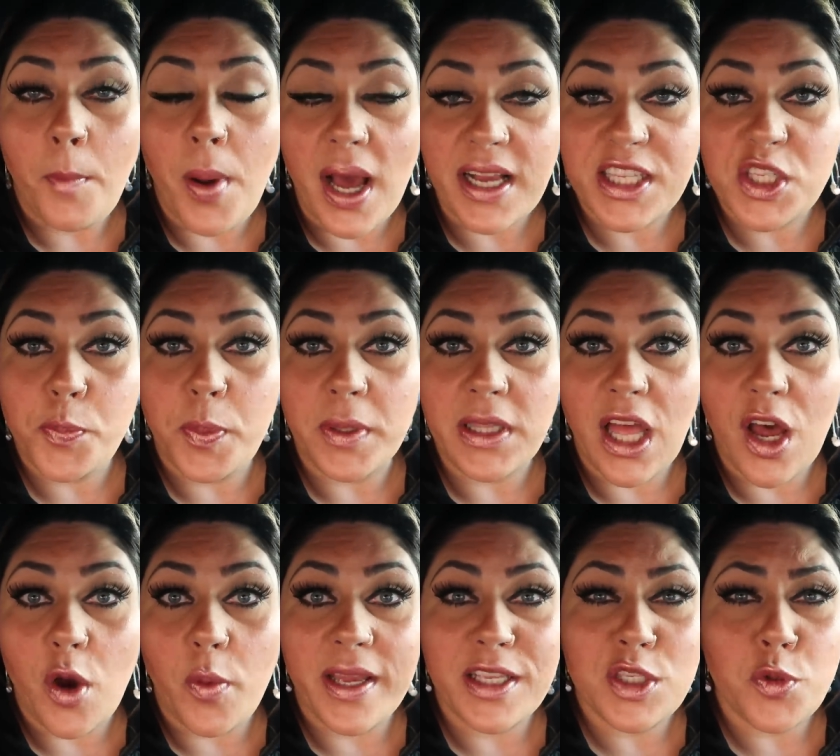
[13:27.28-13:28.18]
box
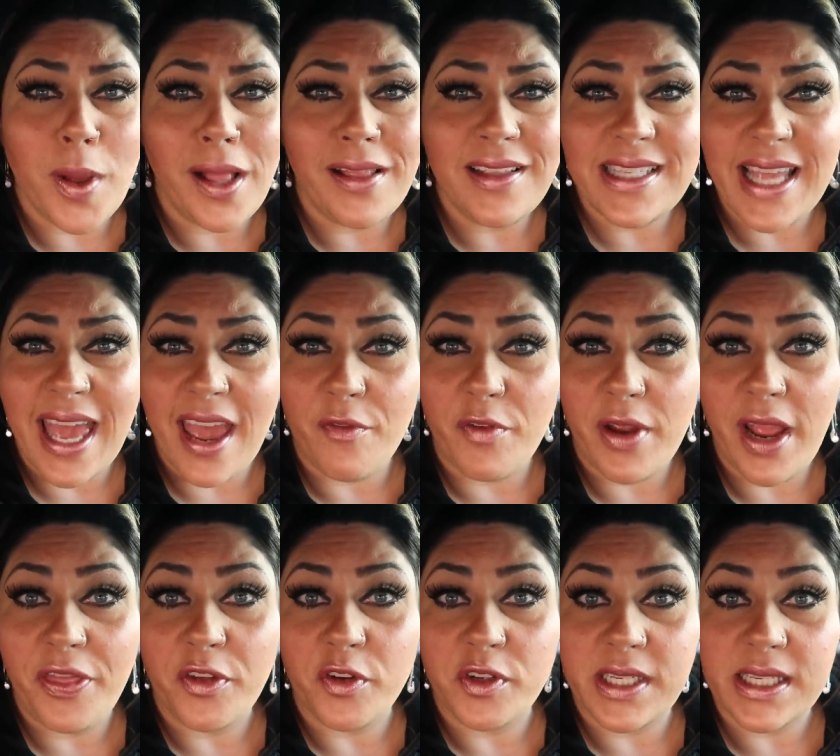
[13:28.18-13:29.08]
below as well as
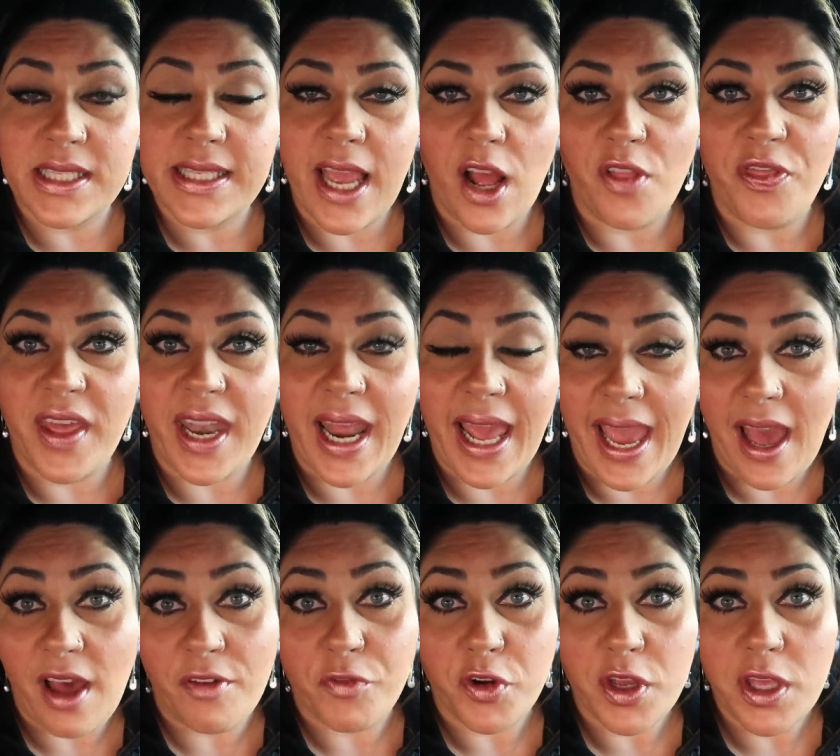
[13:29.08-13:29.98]
every other discount that I
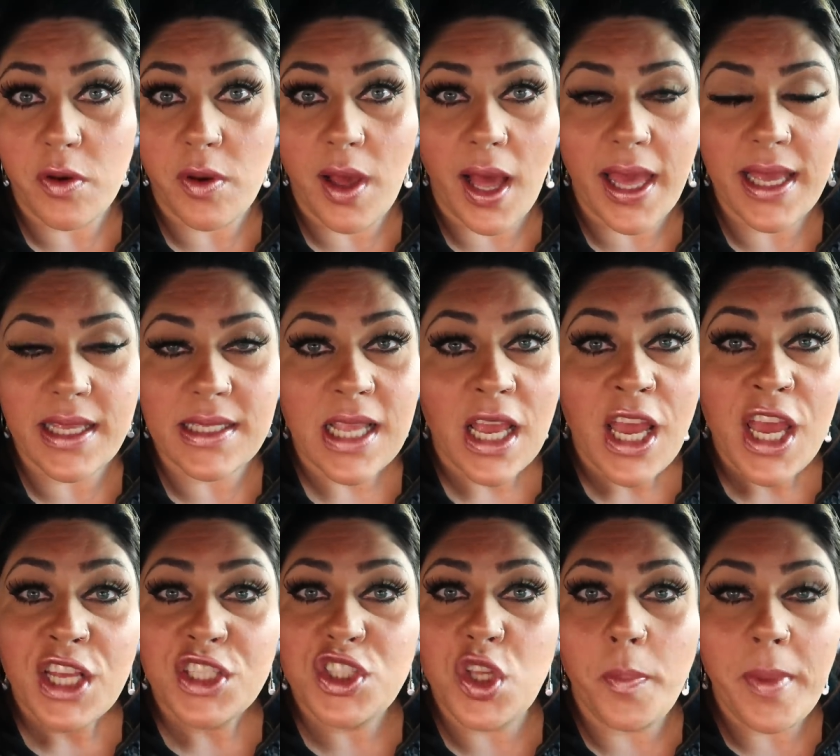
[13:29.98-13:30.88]
have for you guys.
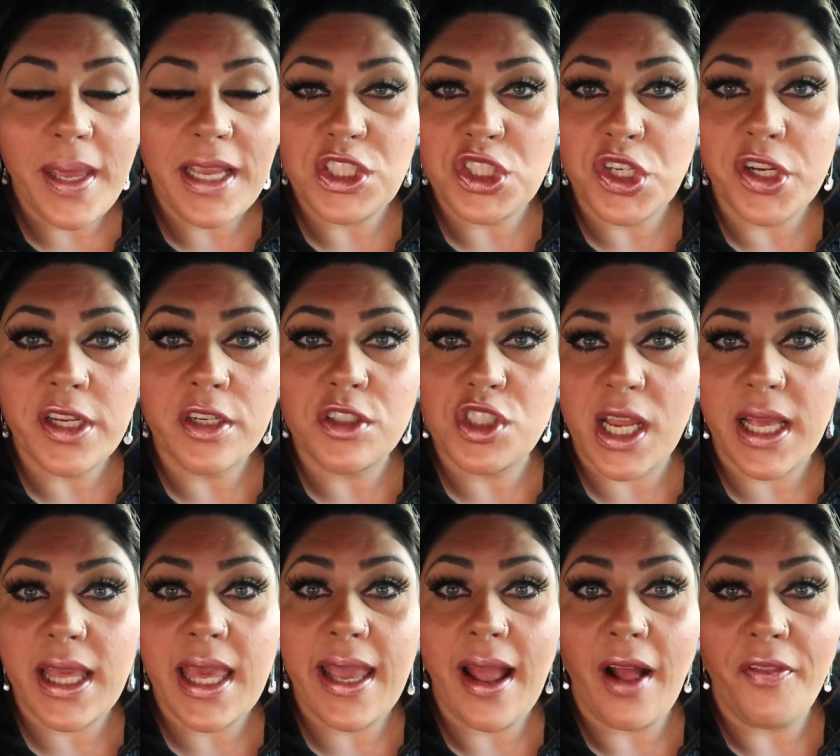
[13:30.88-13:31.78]
So make sure you're
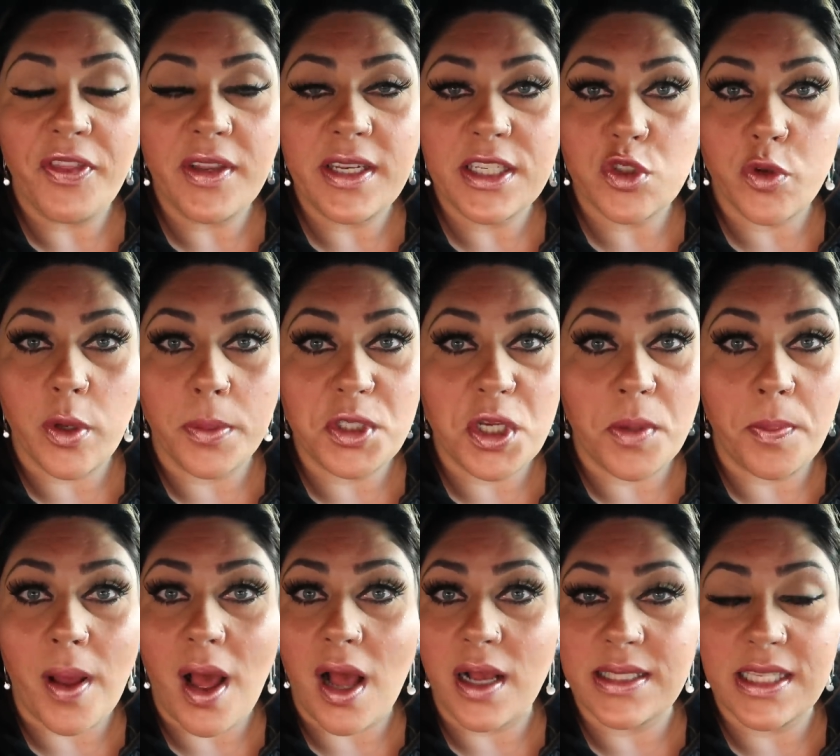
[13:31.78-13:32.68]
checking out the
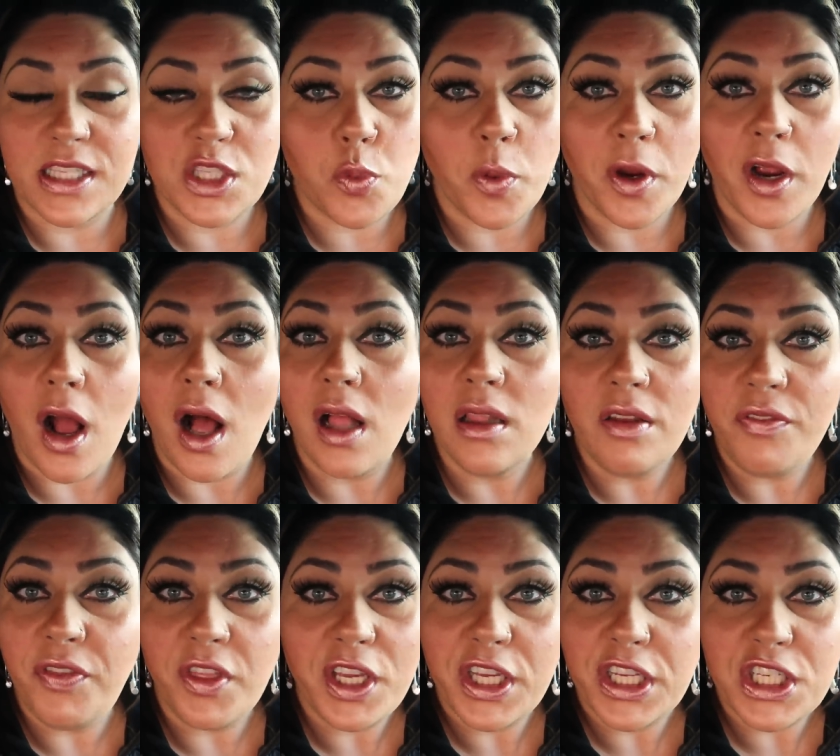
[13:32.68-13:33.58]
description box. It's where all
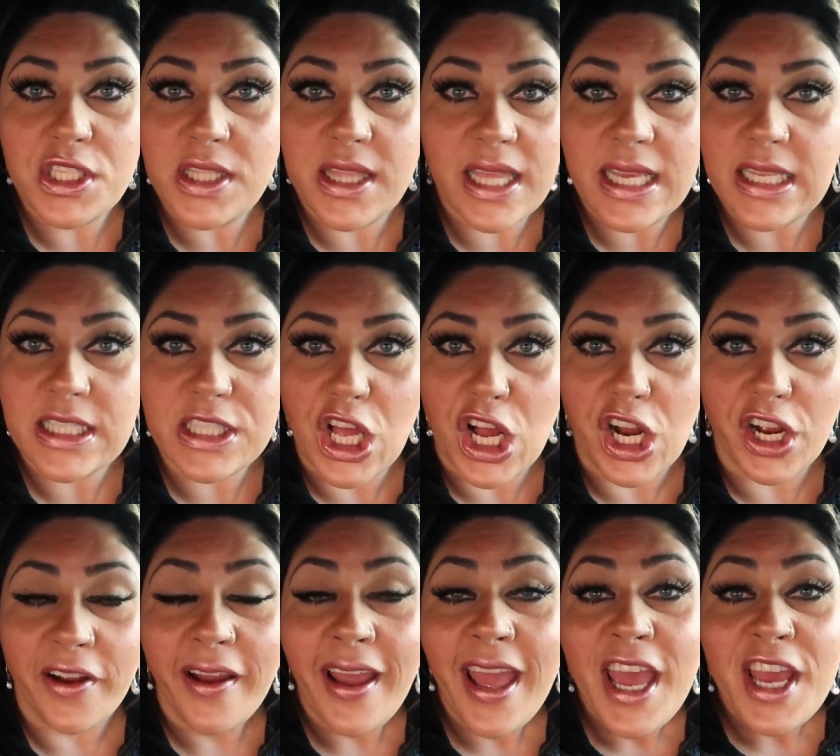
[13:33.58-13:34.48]
of the good things
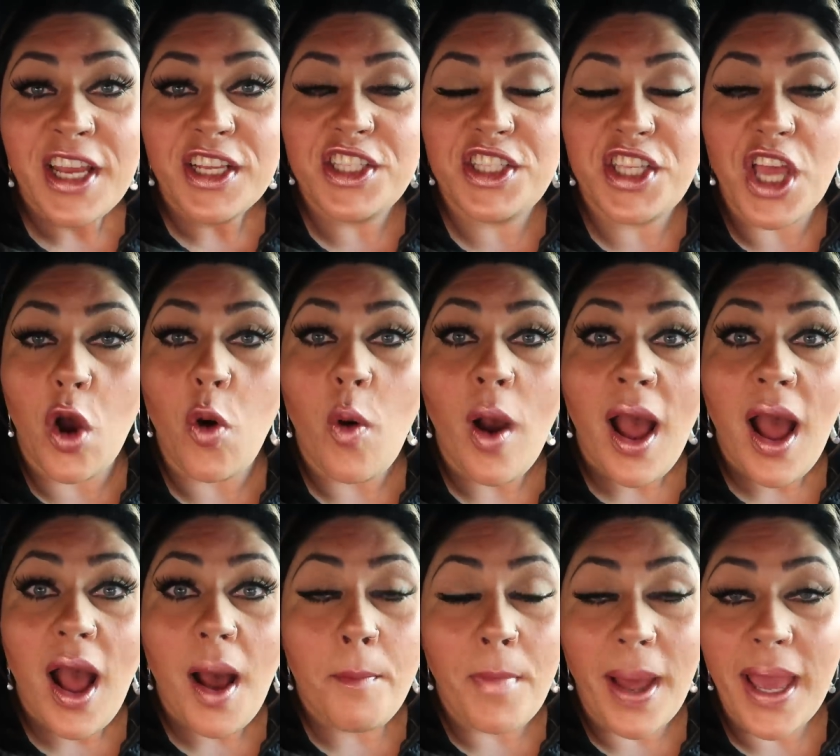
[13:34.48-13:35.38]
are. So
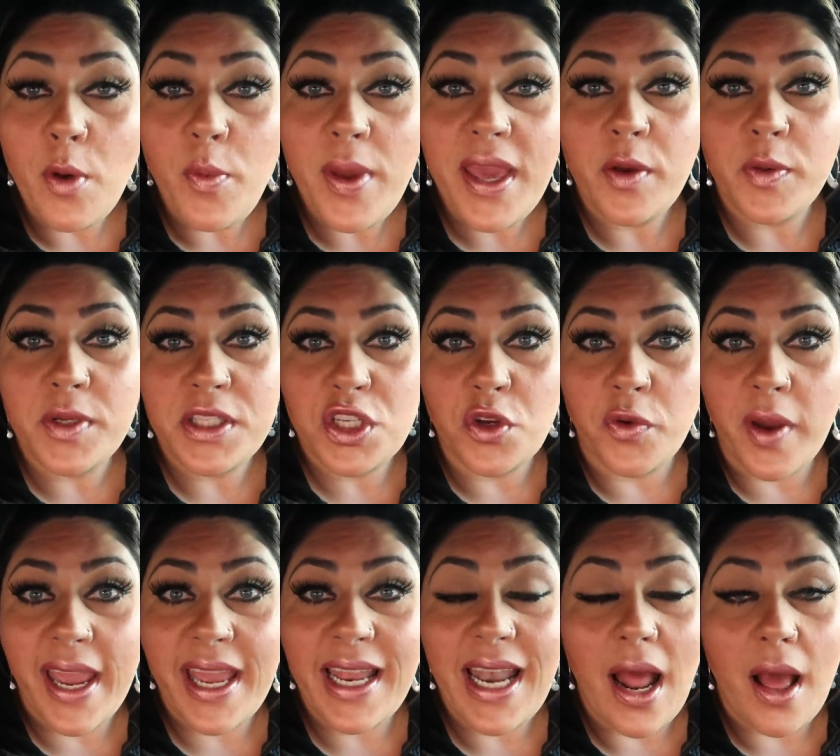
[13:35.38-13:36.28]
my week was
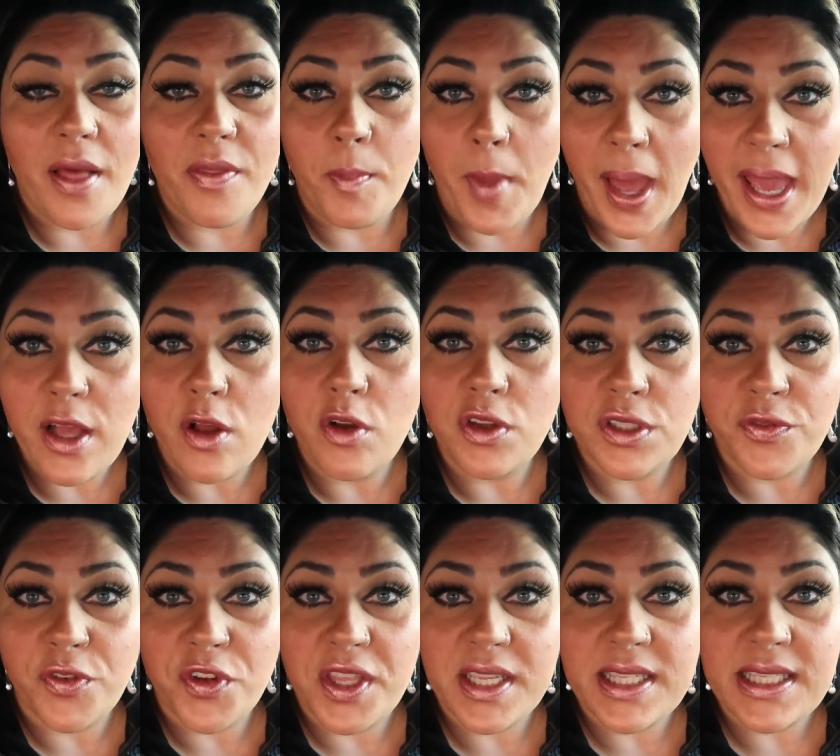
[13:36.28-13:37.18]
great my
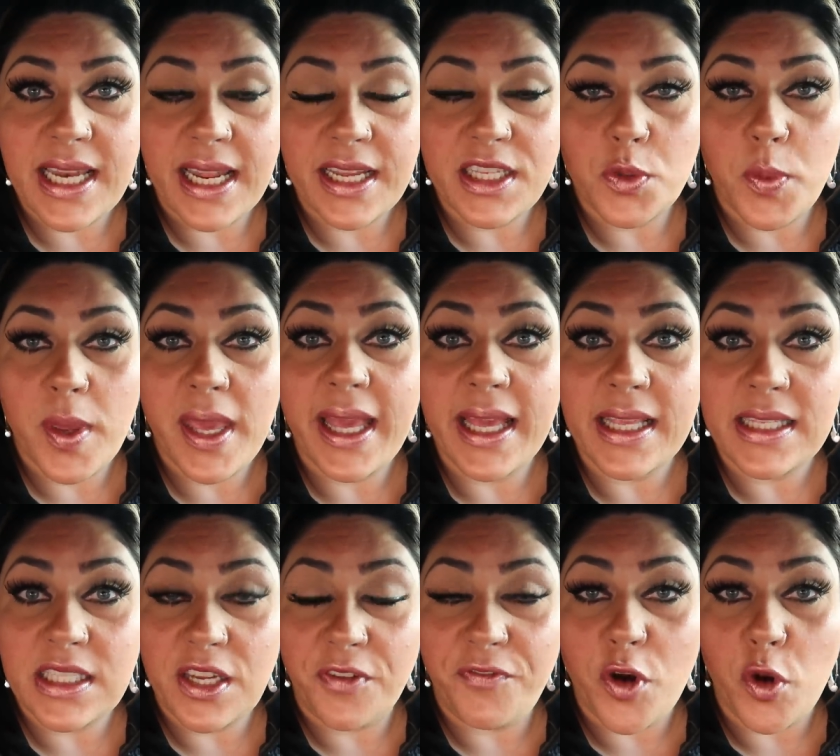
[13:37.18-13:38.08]
goals for this next week
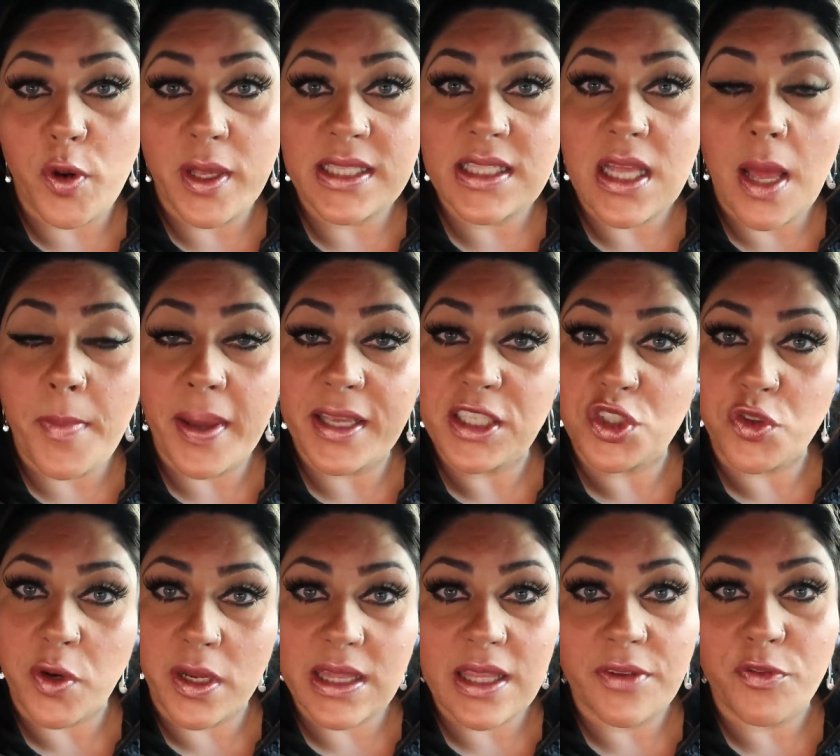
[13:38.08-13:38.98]
is to focus on my
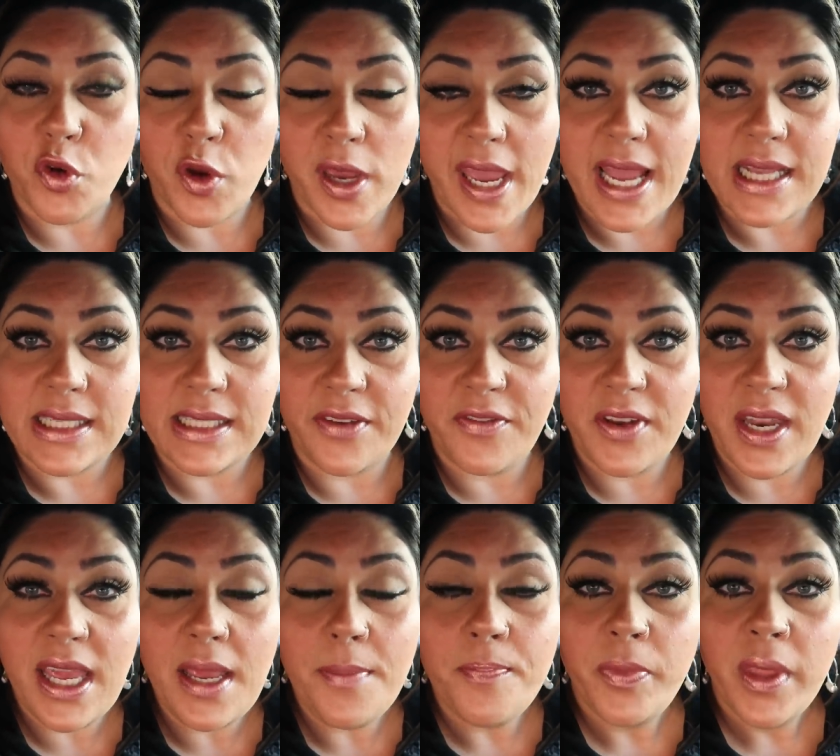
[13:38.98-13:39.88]
strength of
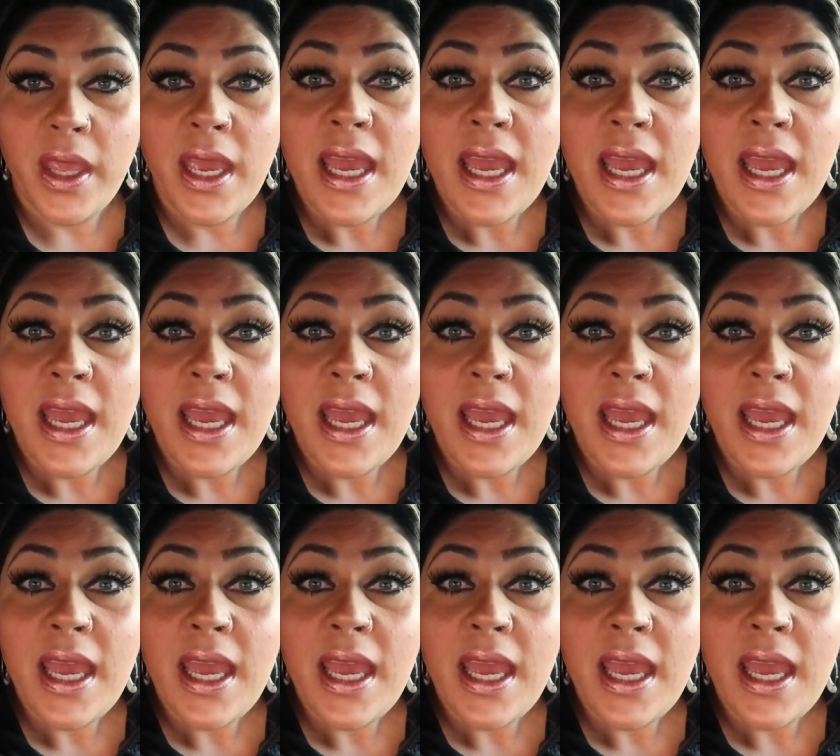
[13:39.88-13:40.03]
creativity,